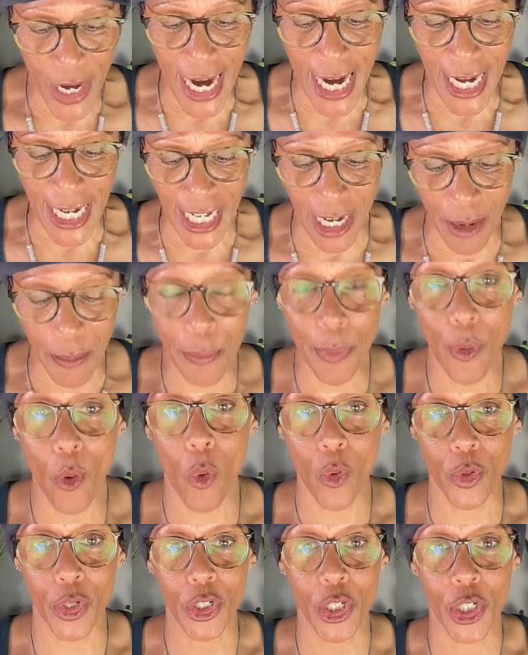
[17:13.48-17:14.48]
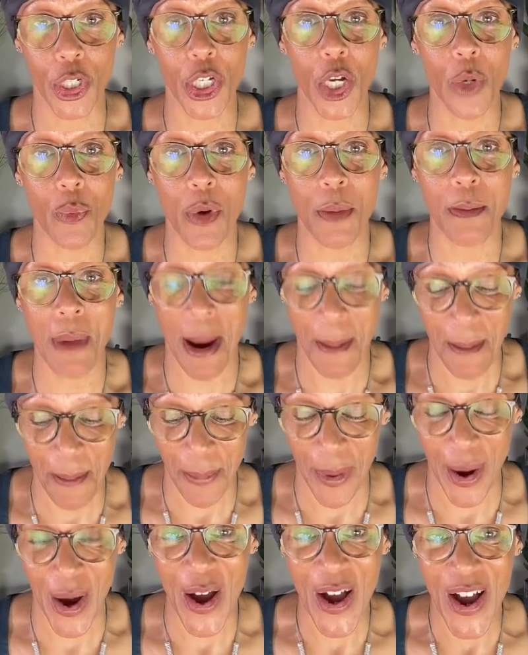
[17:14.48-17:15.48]
really important that you
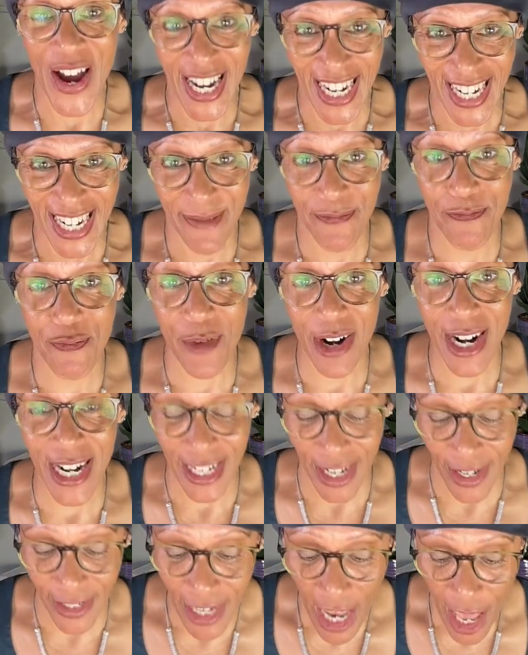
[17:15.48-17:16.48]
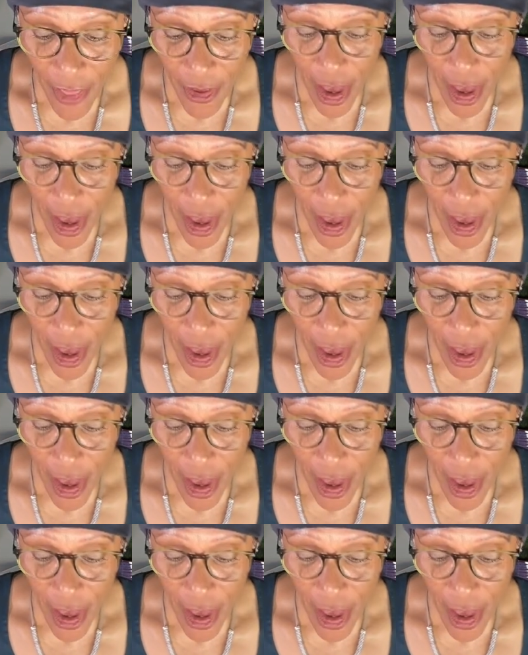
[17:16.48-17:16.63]
remember. Brilliant.